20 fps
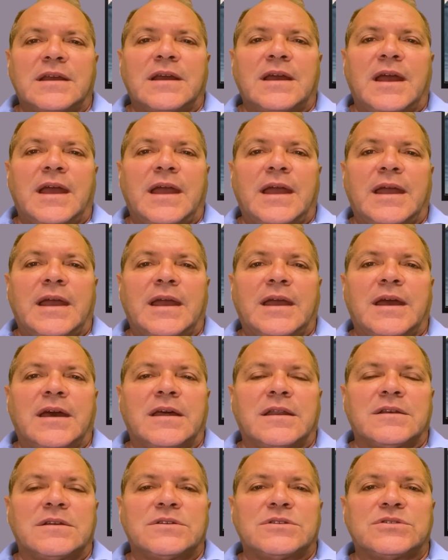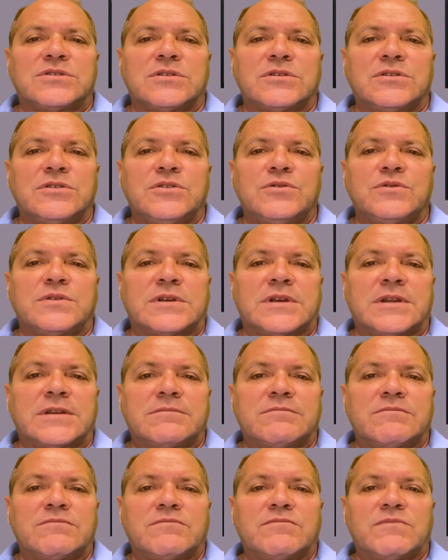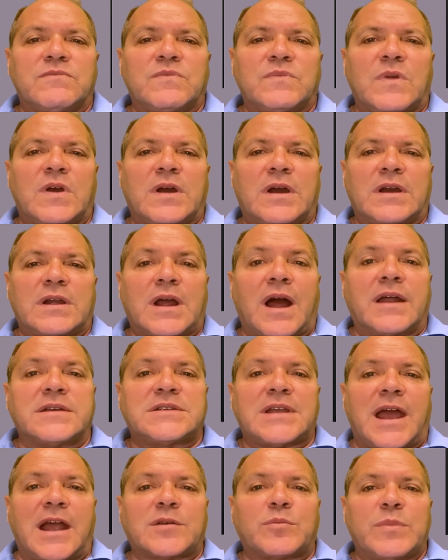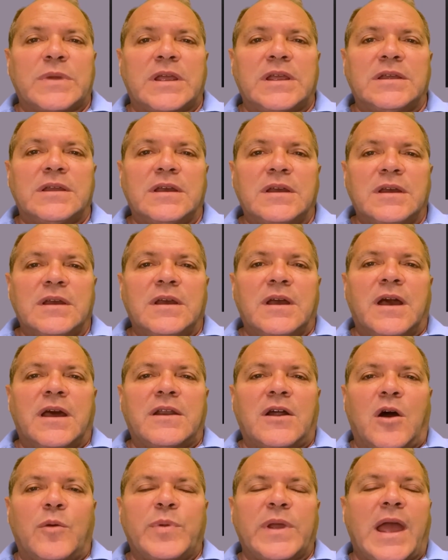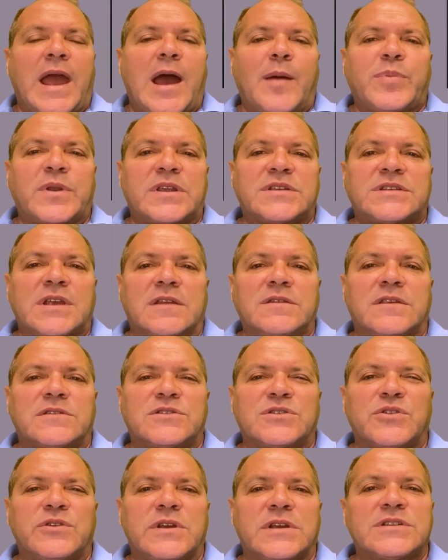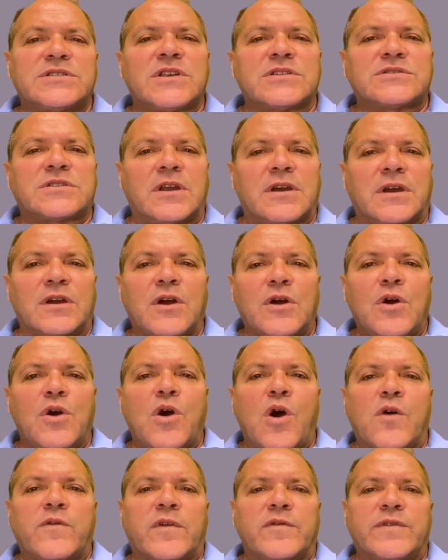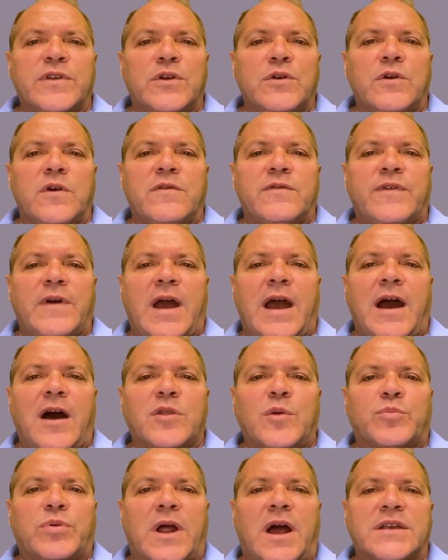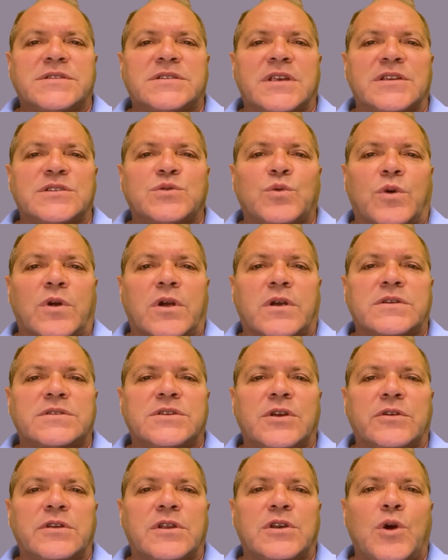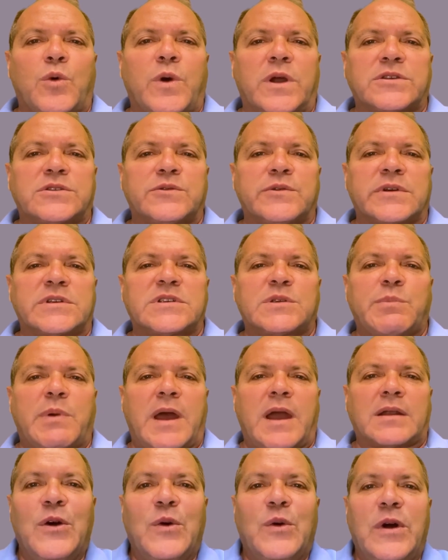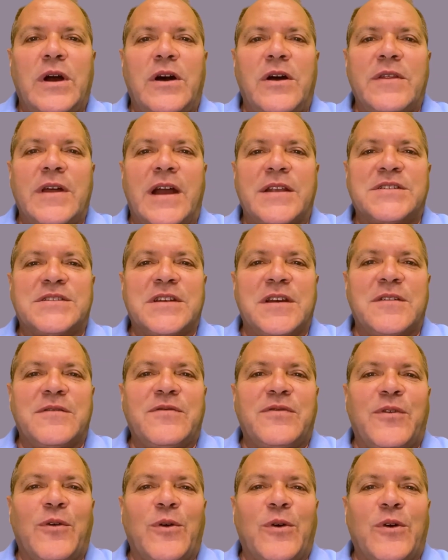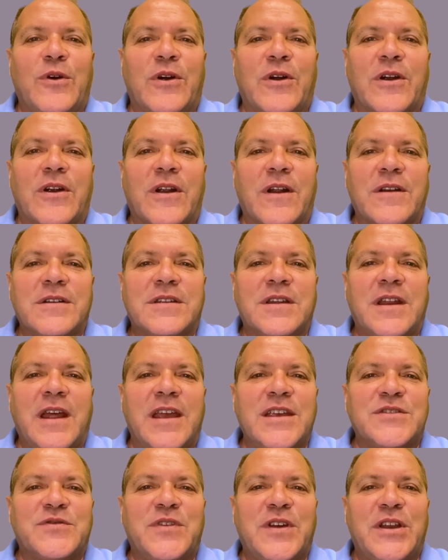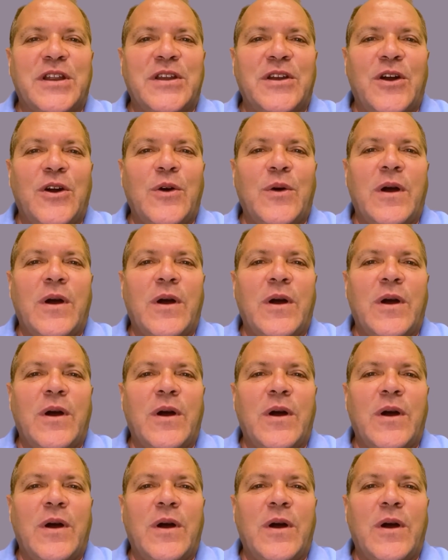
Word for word: and you can uh, contact me, and I'll be happy to send this to you. It's just an overview of how the process works so you know what to expect. Well, that's it for today's video